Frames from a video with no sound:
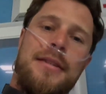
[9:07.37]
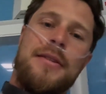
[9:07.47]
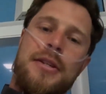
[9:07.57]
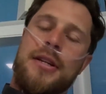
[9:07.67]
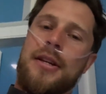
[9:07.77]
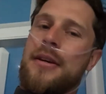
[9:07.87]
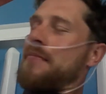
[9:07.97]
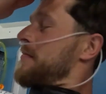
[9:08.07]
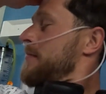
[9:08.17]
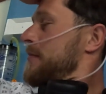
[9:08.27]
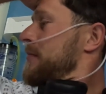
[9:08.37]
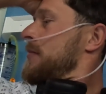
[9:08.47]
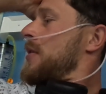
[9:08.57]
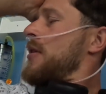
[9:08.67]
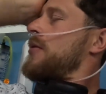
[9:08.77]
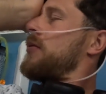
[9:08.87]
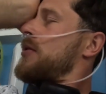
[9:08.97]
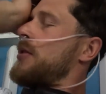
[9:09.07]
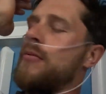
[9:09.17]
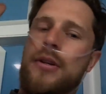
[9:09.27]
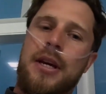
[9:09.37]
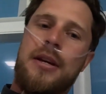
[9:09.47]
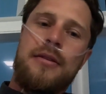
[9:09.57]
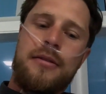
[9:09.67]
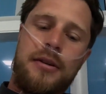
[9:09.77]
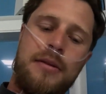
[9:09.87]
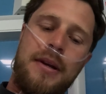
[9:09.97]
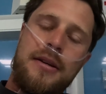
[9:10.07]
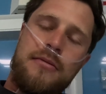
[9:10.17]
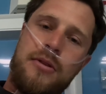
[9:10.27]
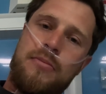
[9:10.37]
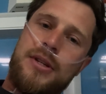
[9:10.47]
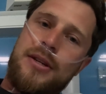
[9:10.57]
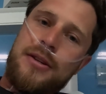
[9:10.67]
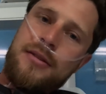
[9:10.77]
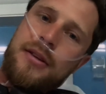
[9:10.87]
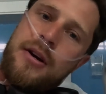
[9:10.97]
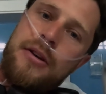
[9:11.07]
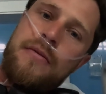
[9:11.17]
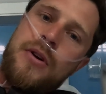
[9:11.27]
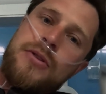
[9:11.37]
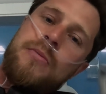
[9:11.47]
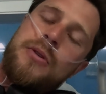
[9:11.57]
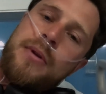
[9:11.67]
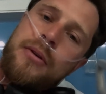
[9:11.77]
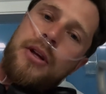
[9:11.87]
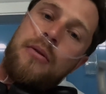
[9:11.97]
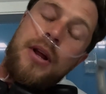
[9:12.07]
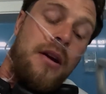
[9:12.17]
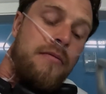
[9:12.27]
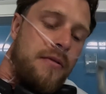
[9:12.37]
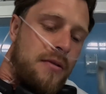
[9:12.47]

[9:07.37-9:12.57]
Just had a nurse or consultant here to explain the procedure, the cardio version, which I'm now going to go and have.